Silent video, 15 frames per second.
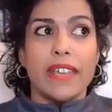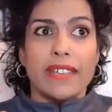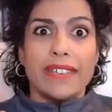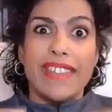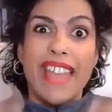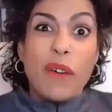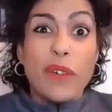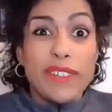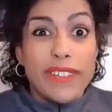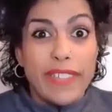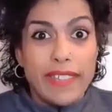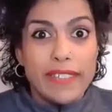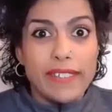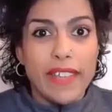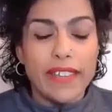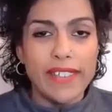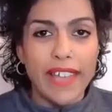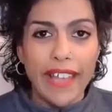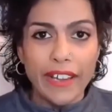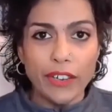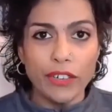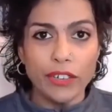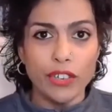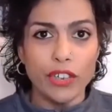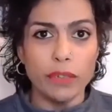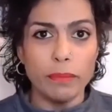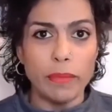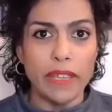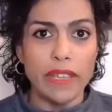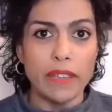Nowadays, a tiger
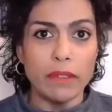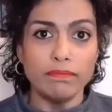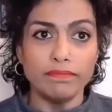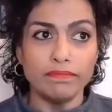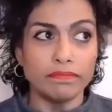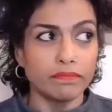could be